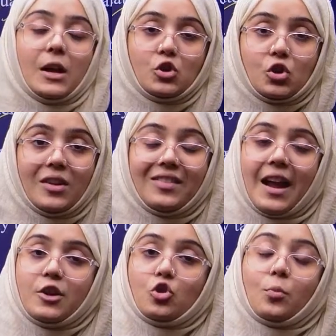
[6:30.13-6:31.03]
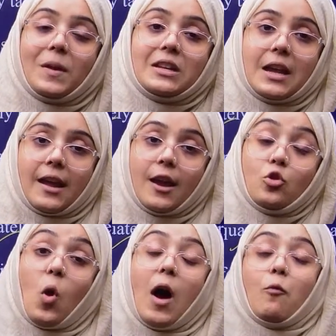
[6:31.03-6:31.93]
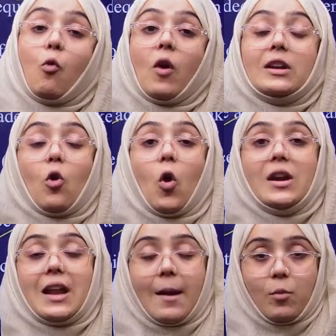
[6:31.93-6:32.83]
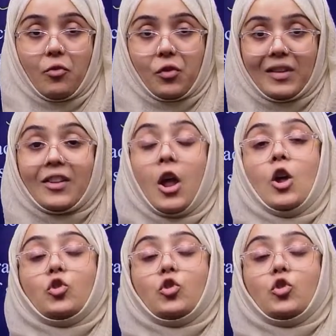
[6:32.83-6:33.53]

measures that should be taken to avoid all type of risk.